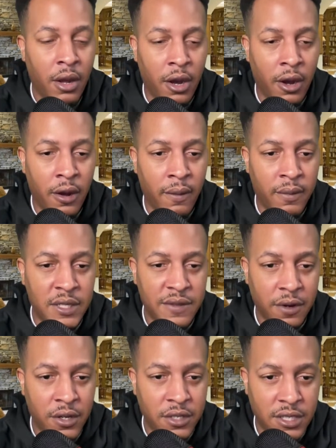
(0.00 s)
As
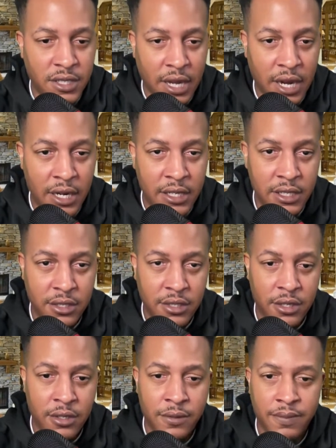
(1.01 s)
far as the side is
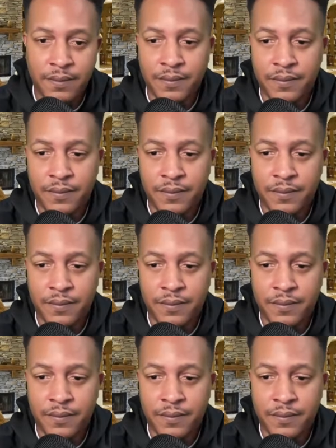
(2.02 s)
concerned,